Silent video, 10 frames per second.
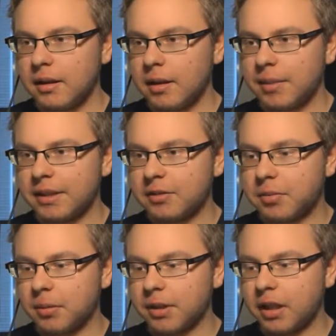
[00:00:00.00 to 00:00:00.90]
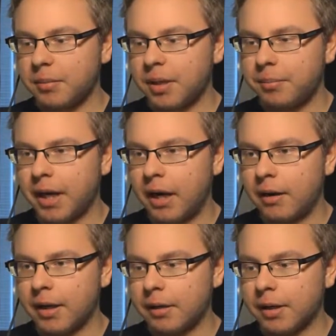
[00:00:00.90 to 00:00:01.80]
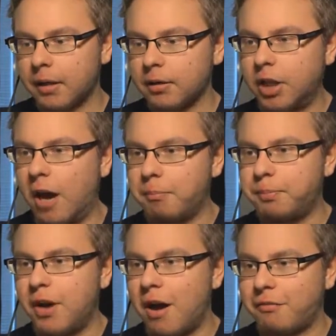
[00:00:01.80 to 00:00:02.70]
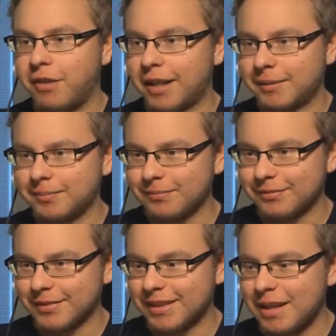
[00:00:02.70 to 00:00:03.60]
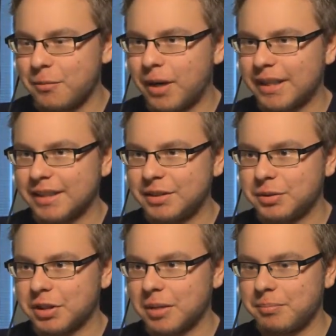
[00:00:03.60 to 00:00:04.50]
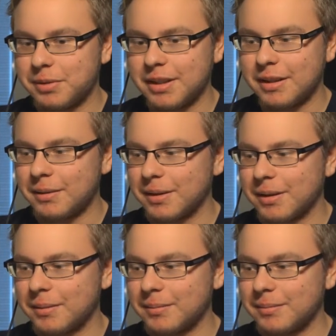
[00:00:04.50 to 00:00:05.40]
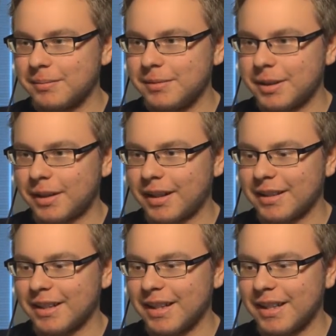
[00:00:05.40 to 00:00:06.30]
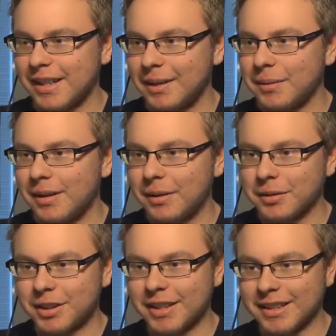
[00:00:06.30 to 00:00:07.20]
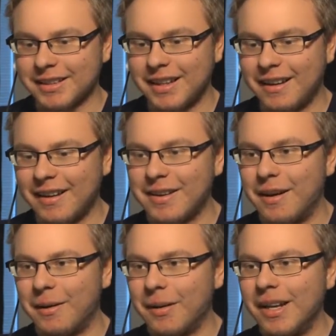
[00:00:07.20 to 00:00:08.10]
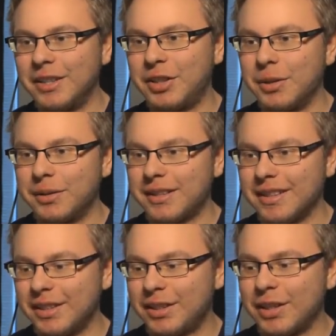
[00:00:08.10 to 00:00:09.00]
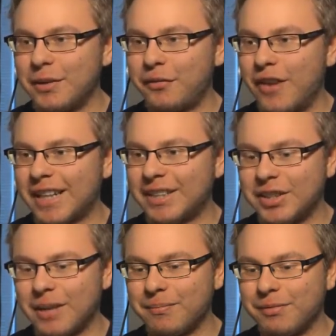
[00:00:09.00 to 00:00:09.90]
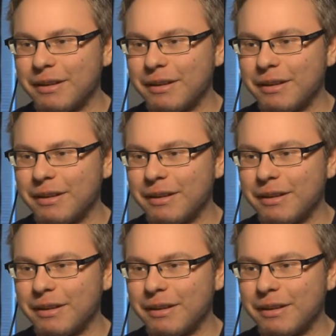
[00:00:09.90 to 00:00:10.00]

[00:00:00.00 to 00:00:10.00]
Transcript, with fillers: I bet there's probably gonna be a bear down here. Jump! Oh, fuck. Why didn't you jump? Oh, no. You're gonna die now. Oh shit. Oh no. Shoot. Shoot. Fuck. Jump.